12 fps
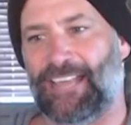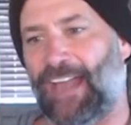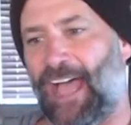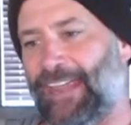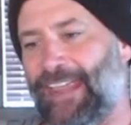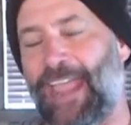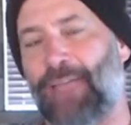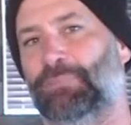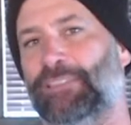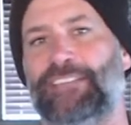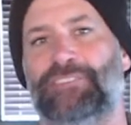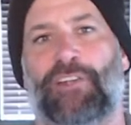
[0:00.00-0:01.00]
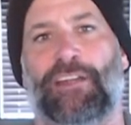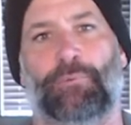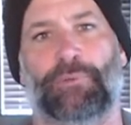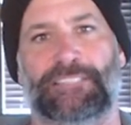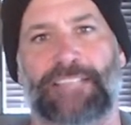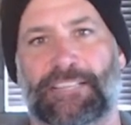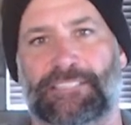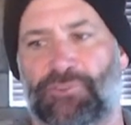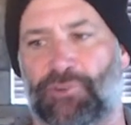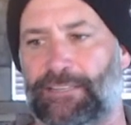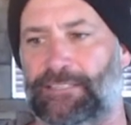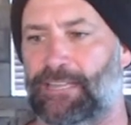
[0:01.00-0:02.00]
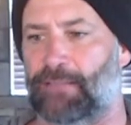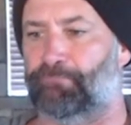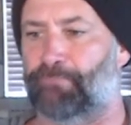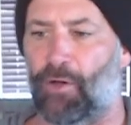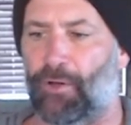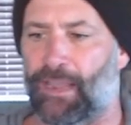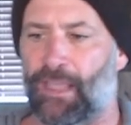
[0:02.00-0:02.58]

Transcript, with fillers: I am lead trainer with Stocks to Trade, Tim Bohen.